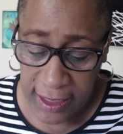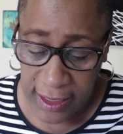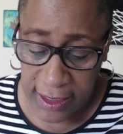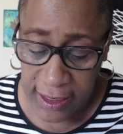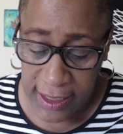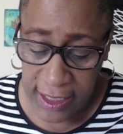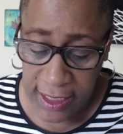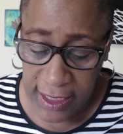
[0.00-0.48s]

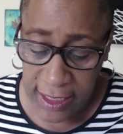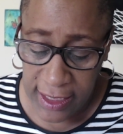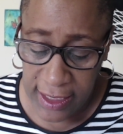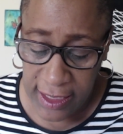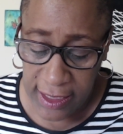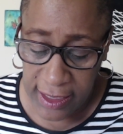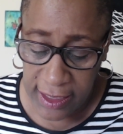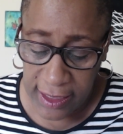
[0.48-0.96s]

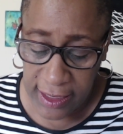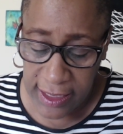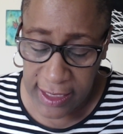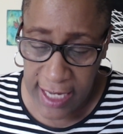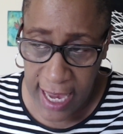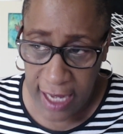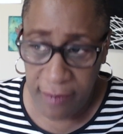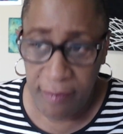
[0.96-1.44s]
The
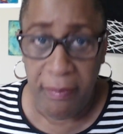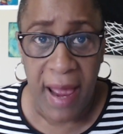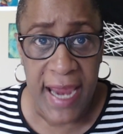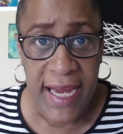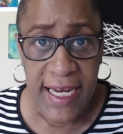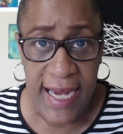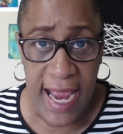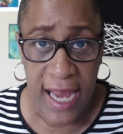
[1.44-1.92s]
cal
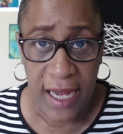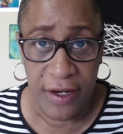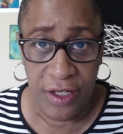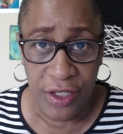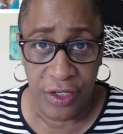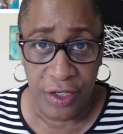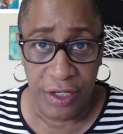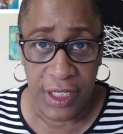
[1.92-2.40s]
my
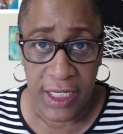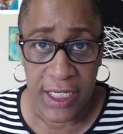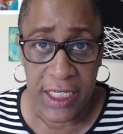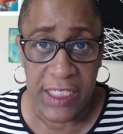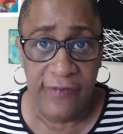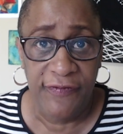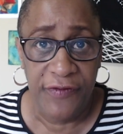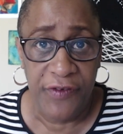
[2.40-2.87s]
calendar
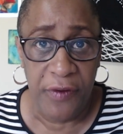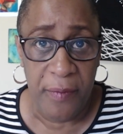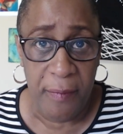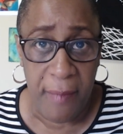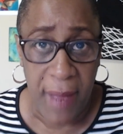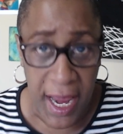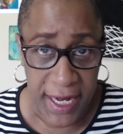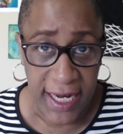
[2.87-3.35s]
is for
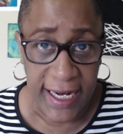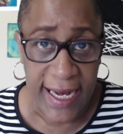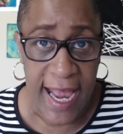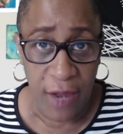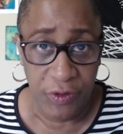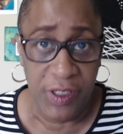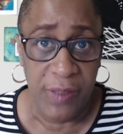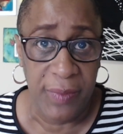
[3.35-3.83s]
my
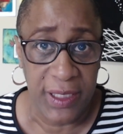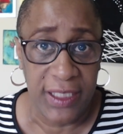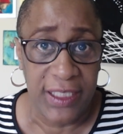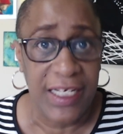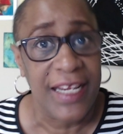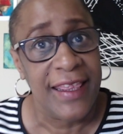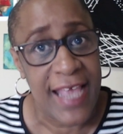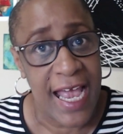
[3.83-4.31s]

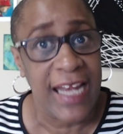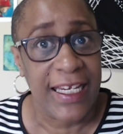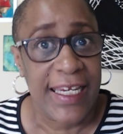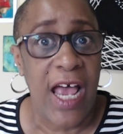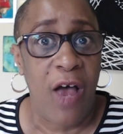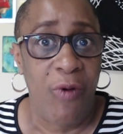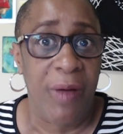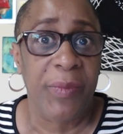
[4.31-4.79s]
accountability. That's
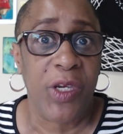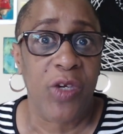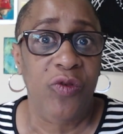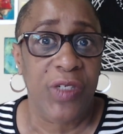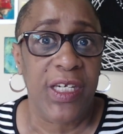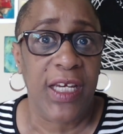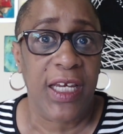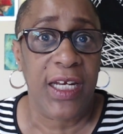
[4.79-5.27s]
how I'm
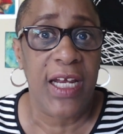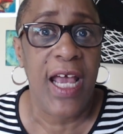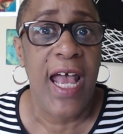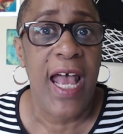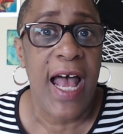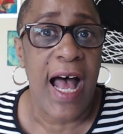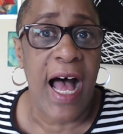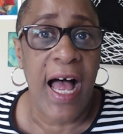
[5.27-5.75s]
using it.
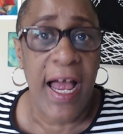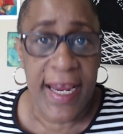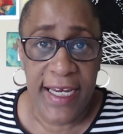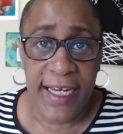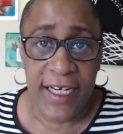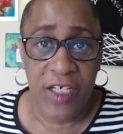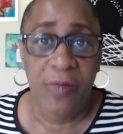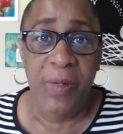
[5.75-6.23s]
I
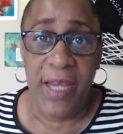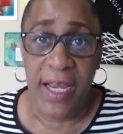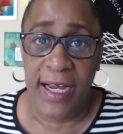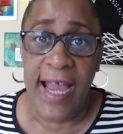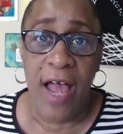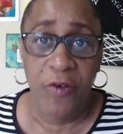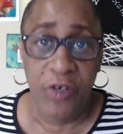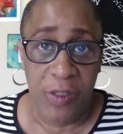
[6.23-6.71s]
get to be
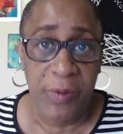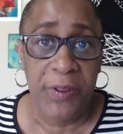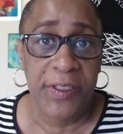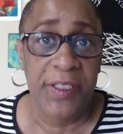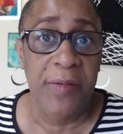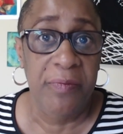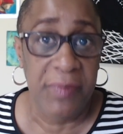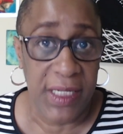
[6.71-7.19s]
accountable
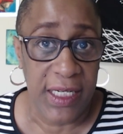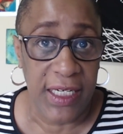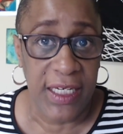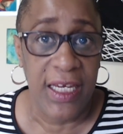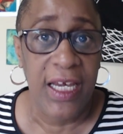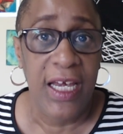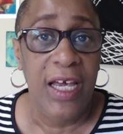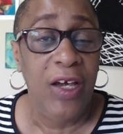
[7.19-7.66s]
to
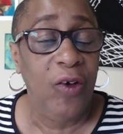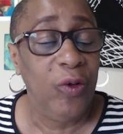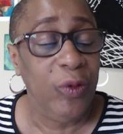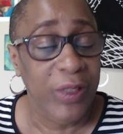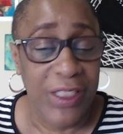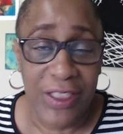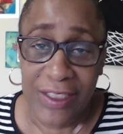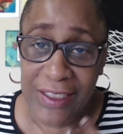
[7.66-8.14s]
me
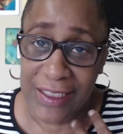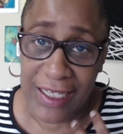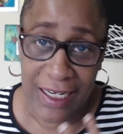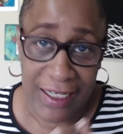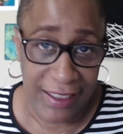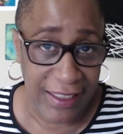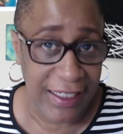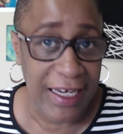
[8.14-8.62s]
which is
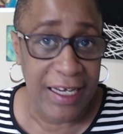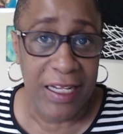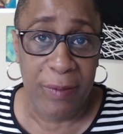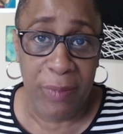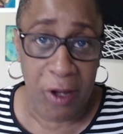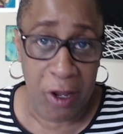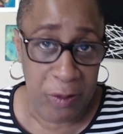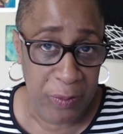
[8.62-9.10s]
as in the
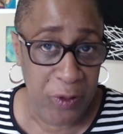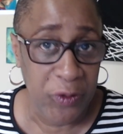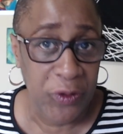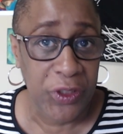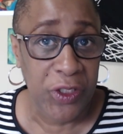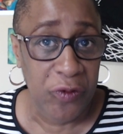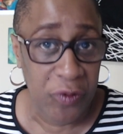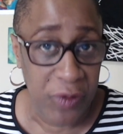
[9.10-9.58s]
blog
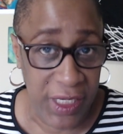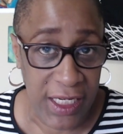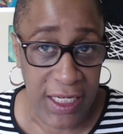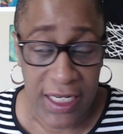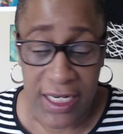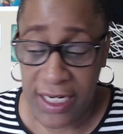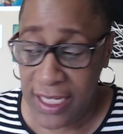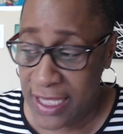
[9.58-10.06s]
post you
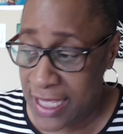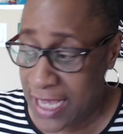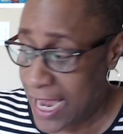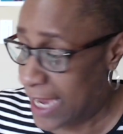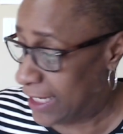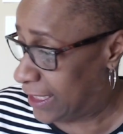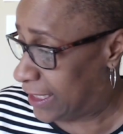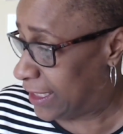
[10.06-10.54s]
read
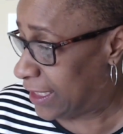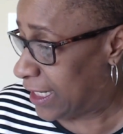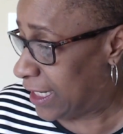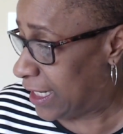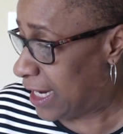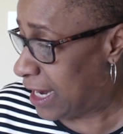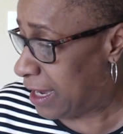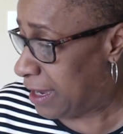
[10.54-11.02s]
that
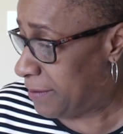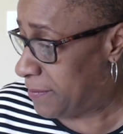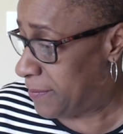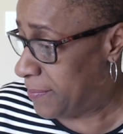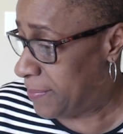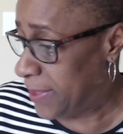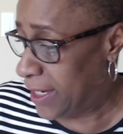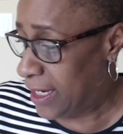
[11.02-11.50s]
um,